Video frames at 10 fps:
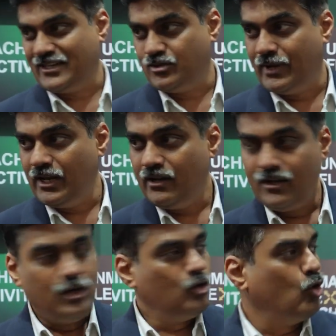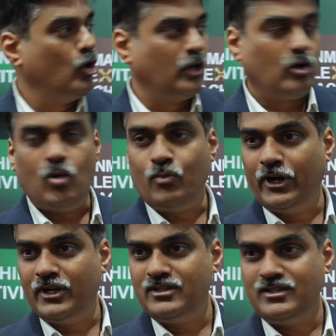as well to hold the
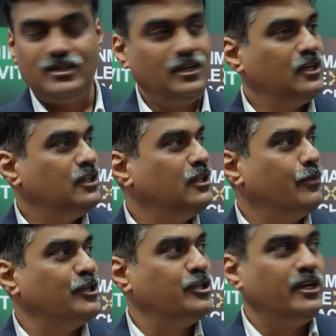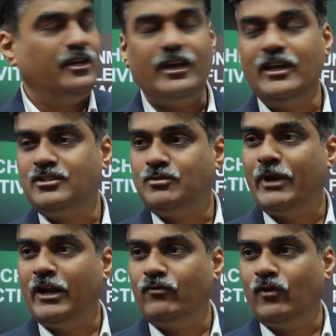components. The machine is
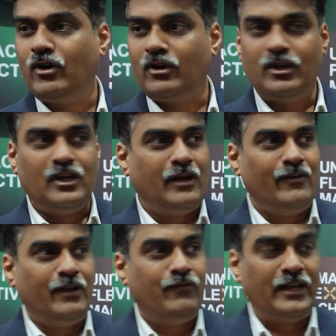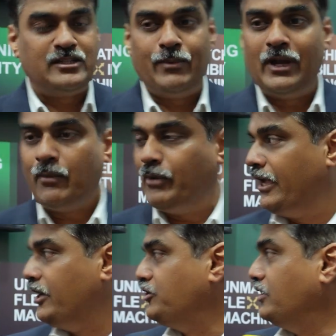made for very flexible
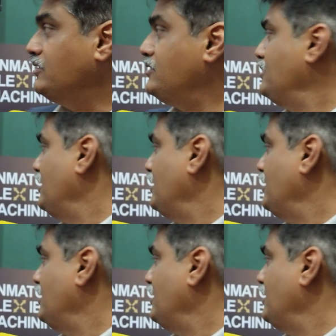applications.